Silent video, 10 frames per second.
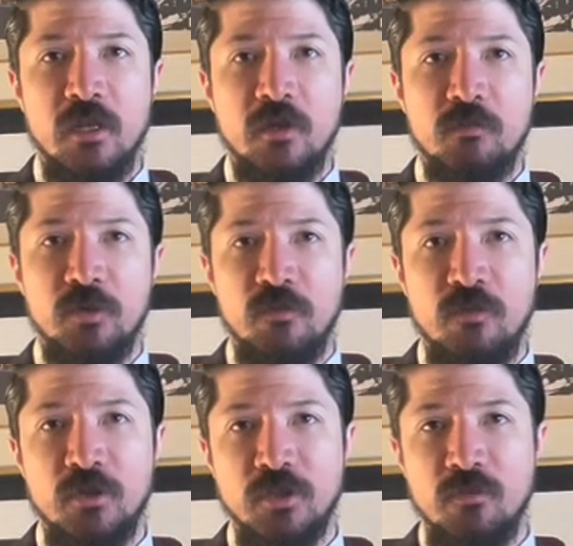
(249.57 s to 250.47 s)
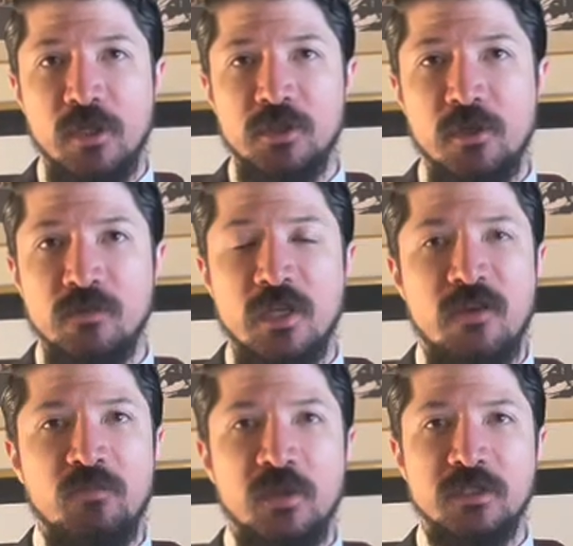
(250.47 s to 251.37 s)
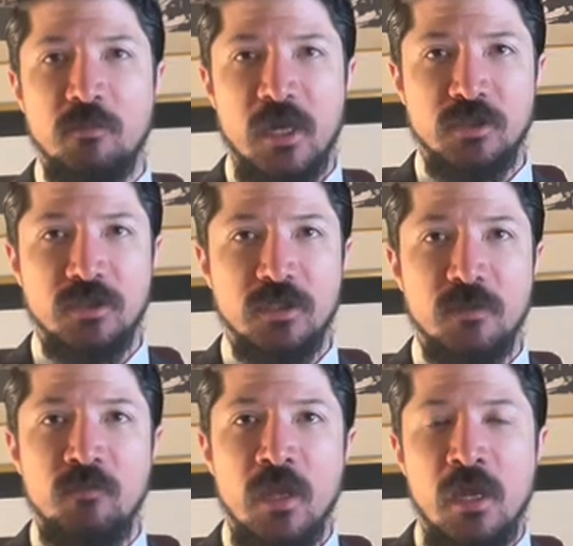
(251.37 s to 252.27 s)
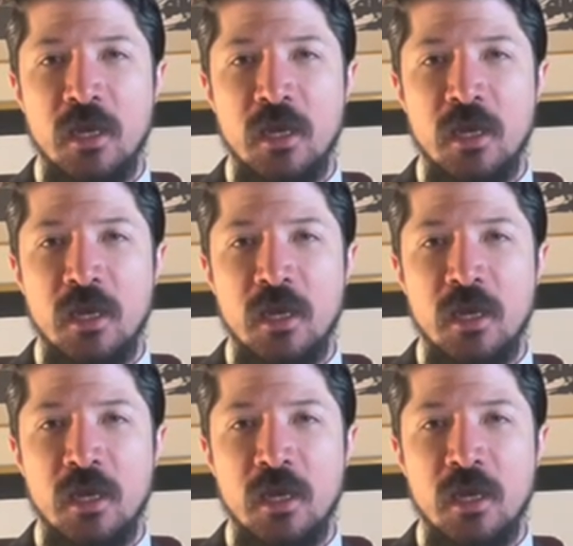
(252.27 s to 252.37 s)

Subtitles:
income conversion ratios, FB smashes it,